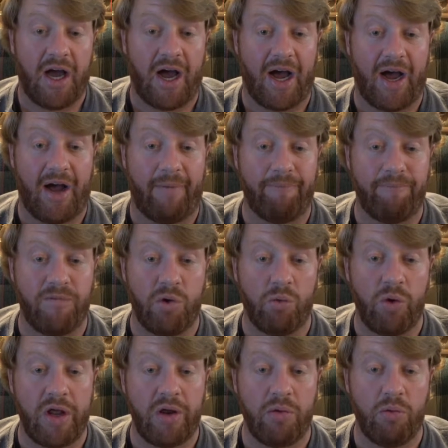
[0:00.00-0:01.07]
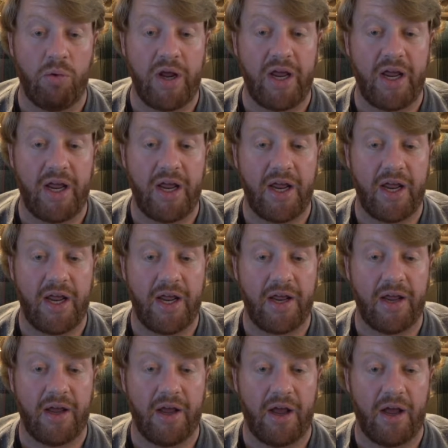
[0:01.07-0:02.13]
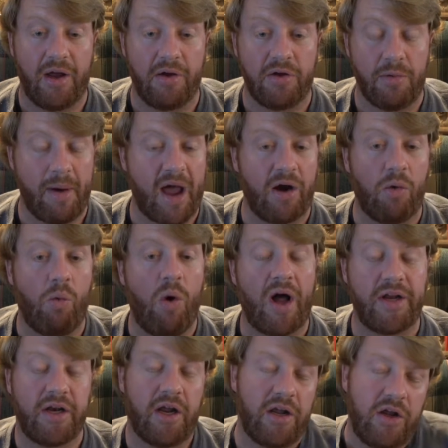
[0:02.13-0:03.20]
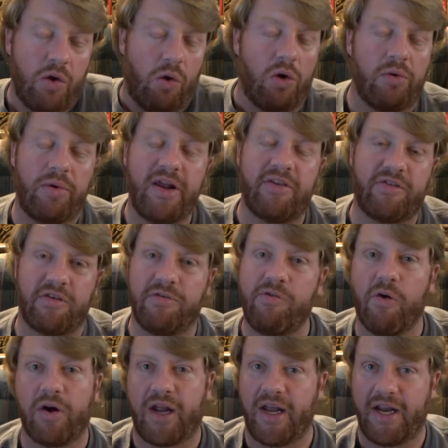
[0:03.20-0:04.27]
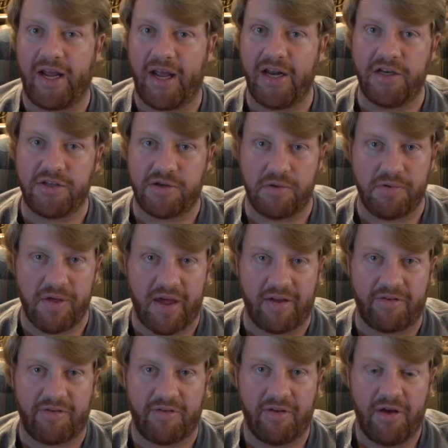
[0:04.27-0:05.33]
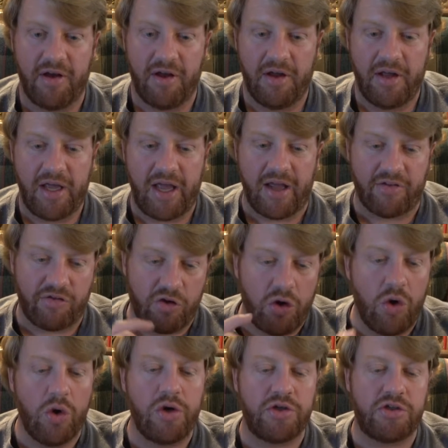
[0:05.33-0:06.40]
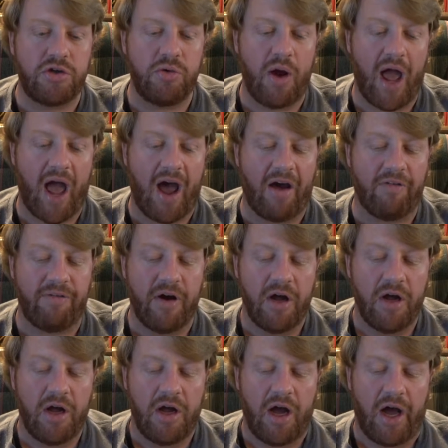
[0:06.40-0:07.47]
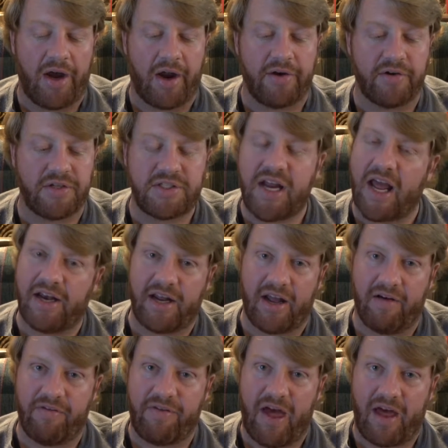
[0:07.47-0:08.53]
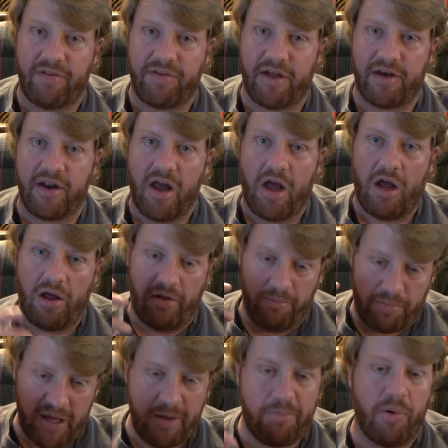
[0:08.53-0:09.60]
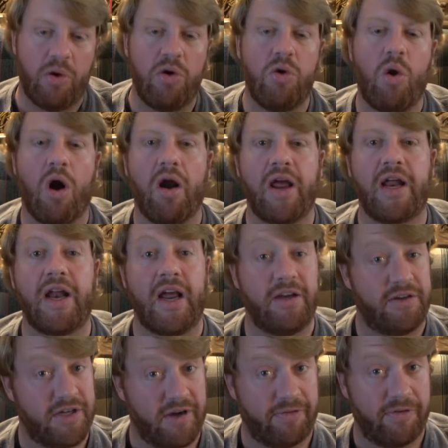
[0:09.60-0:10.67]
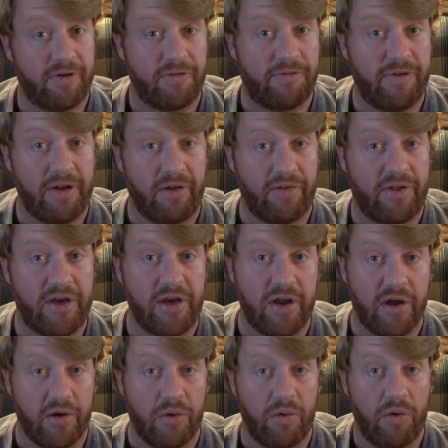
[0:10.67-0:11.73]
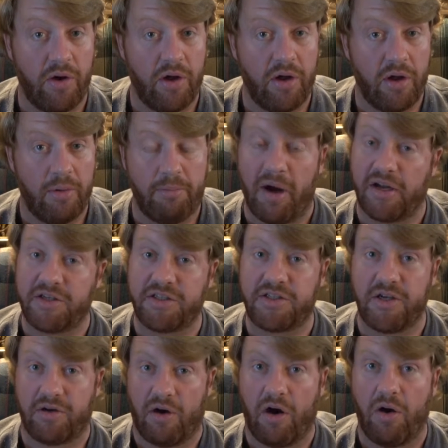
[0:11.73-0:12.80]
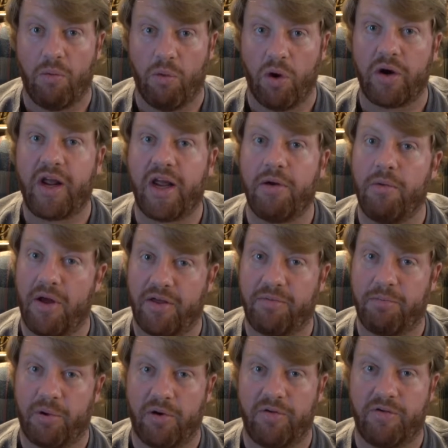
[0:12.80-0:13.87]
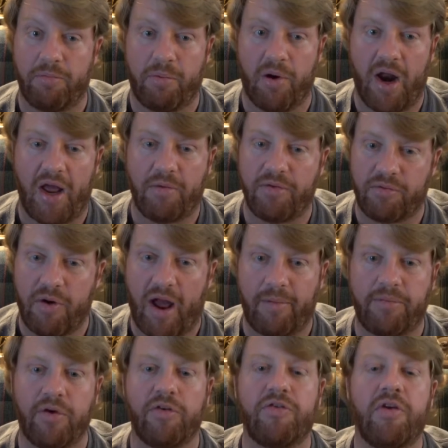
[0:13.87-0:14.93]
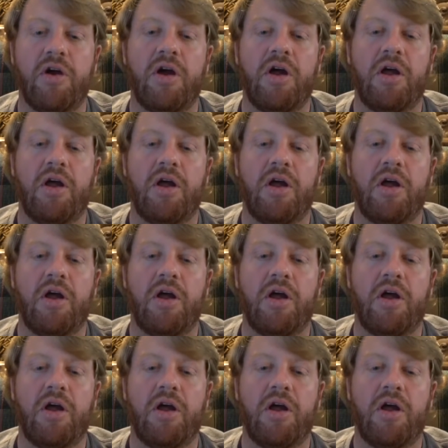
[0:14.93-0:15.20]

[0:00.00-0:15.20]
Uh, we we no matter what your reason for getting into this, it's good to have an understanding of that. That people who are in a different field than you but still are working with birds of prey, with raptors,